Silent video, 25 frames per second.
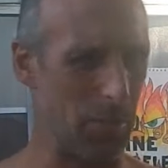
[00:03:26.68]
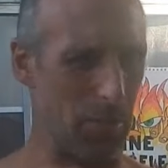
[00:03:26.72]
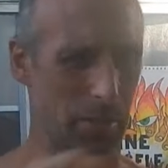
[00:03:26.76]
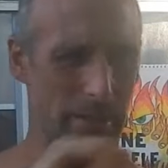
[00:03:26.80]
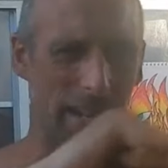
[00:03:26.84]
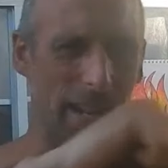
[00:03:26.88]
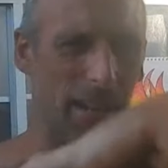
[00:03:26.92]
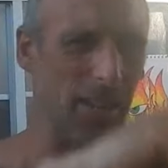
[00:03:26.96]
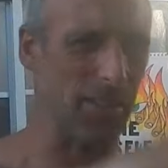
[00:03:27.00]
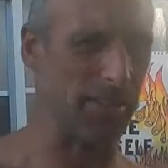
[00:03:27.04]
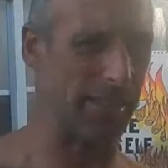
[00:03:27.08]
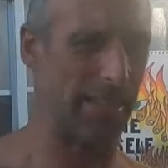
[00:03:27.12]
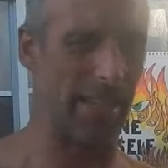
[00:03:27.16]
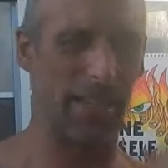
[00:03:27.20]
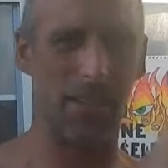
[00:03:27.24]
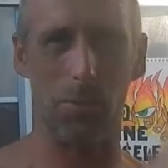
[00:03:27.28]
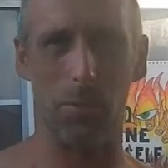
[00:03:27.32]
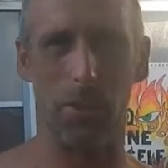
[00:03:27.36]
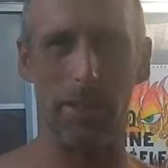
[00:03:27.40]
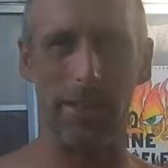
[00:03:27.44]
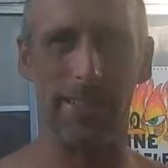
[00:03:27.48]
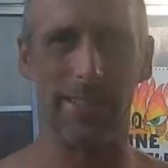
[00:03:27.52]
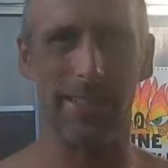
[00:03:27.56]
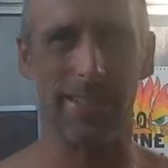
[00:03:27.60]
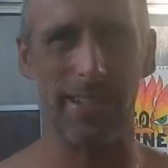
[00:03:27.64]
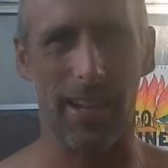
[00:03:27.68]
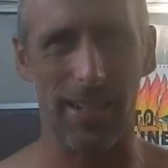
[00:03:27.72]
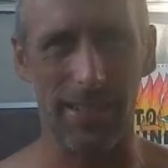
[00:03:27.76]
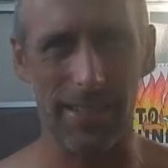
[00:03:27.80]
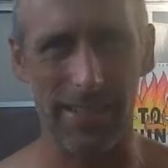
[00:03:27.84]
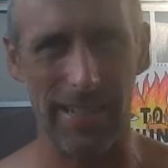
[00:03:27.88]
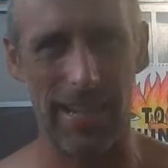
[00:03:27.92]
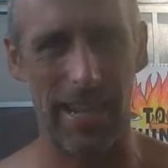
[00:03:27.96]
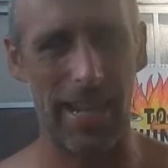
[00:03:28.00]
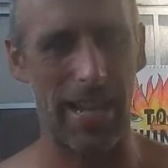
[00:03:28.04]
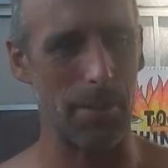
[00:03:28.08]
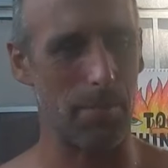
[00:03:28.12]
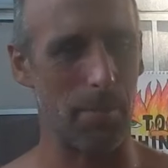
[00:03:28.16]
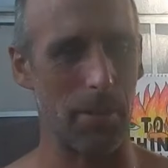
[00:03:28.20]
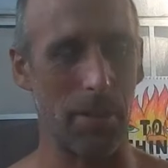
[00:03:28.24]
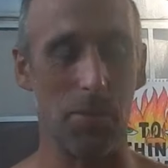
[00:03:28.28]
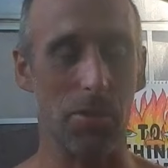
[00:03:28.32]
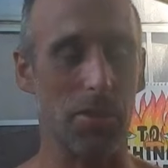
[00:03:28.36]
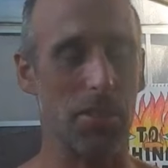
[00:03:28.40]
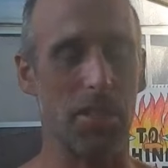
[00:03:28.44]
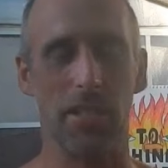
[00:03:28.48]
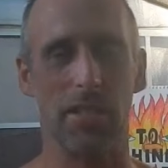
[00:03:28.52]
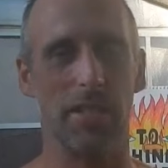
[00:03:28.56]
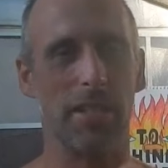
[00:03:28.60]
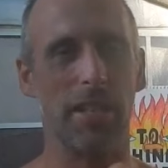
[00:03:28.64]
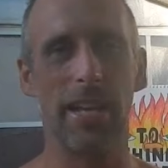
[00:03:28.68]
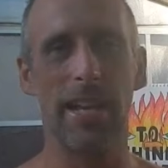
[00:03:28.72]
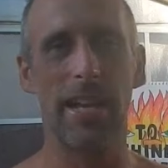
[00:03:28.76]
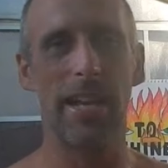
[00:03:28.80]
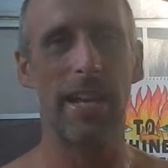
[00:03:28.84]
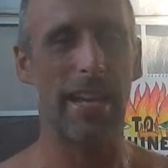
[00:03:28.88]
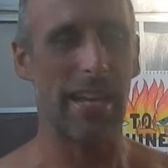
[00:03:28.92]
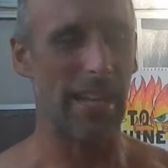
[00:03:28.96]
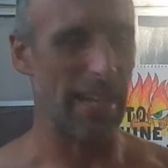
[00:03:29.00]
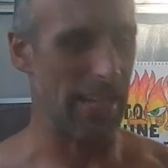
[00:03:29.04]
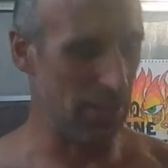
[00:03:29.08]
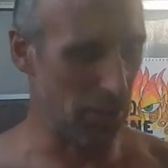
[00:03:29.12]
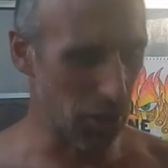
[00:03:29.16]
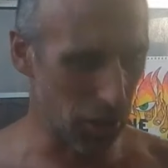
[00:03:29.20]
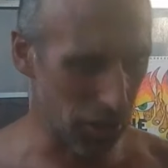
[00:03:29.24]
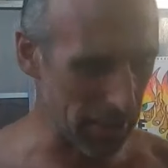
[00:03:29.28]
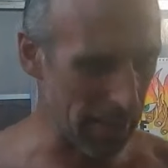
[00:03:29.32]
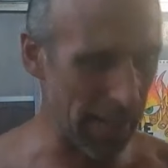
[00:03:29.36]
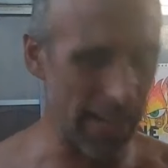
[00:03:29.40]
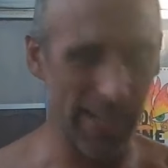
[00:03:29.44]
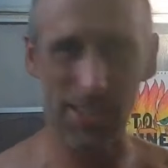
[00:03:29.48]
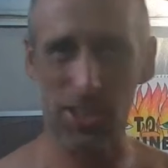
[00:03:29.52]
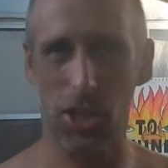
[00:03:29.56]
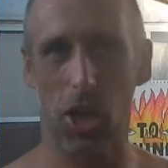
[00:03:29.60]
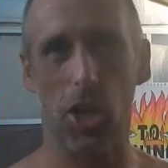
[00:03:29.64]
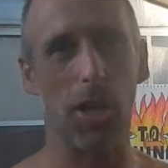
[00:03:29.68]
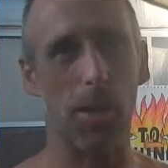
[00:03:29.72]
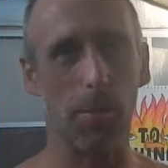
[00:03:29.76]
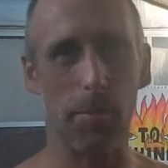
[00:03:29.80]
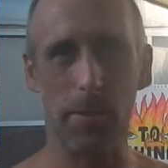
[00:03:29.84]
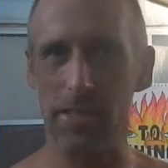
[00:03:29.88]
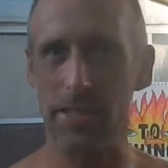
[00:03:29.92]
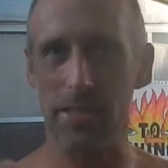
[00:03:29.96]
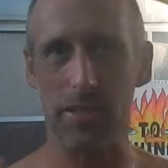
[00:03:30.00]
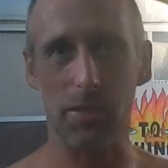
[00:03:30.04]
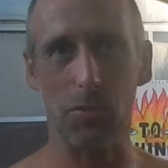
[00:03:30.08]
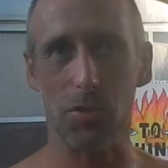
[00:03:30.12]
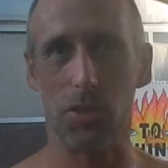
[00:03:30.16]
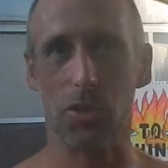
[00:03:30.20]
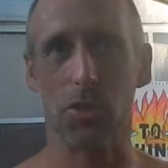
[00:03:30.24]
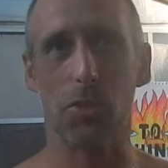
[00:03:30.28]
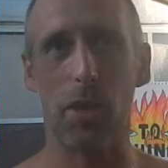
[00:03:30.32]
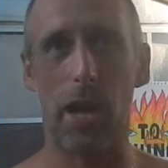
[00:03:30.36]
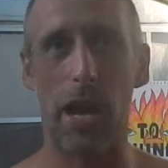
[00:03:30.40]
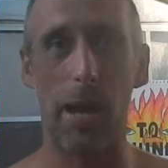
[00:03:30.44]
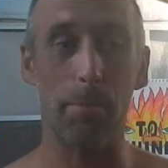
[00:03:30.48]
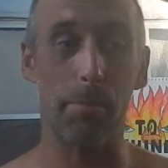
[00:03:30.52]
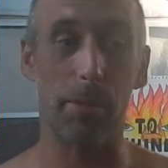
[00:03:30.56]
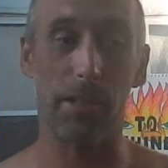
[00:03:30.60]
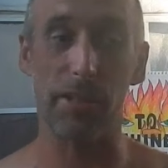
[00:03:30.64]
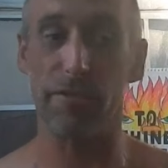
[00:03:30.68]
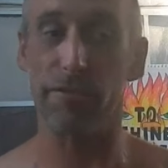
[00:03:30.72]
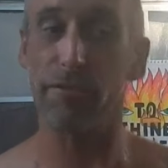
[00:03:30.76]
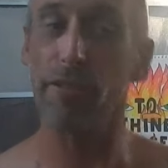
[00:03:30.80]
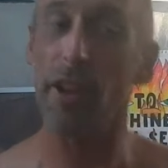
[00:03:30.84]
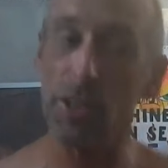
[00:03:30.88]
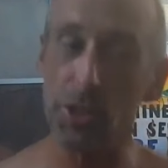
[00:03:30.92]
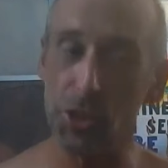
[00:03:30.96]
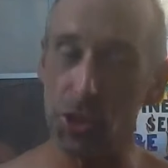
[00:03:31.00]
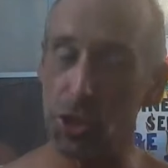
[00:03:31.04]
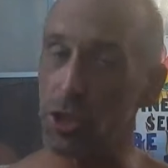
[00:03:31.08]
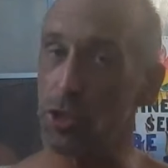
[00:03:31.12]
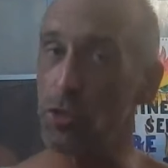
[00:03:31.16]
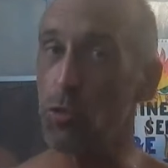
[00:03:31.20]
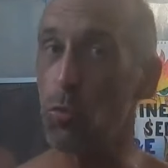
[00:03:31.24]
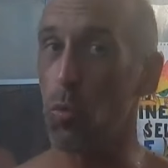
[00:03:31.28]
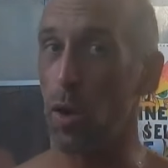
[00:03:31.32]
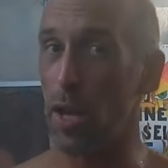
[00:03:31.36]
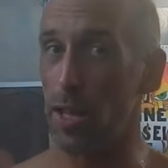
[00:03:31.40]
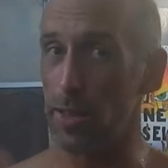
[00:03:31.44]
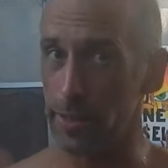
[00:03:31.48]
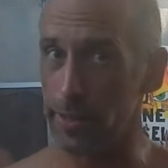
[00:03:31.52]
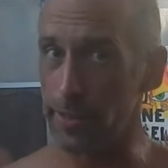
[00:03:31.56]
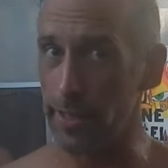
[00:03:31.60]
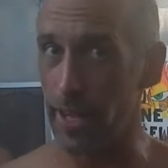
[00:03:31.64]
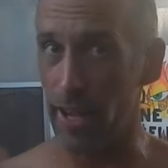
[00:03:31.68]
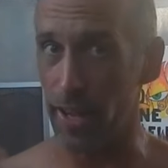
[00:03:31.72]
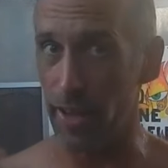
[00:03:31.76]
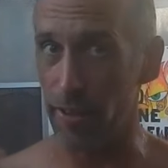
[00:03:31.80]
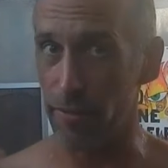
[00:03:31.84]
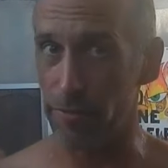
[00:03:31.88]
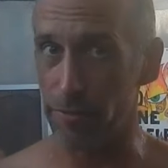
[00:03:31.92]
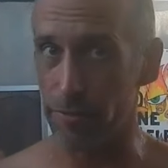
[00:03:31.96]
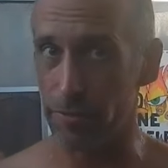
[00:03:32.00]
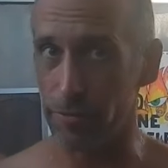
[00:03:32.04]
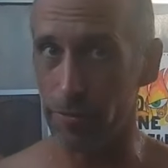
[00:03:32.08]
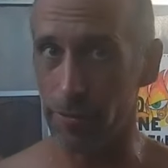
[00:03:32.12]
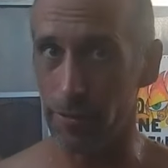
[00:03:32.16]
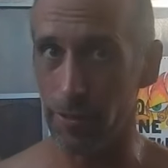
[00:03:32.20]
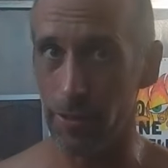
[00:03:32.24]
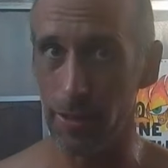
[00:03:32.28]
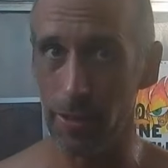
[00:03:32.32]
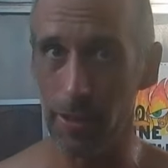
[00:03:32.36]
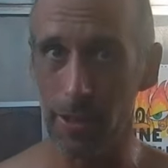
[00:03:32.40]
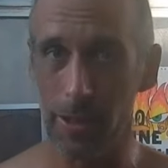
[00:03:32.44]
it was held together with duct tape, and it was just, it looked like garbage and it was crap, but it functioned well enough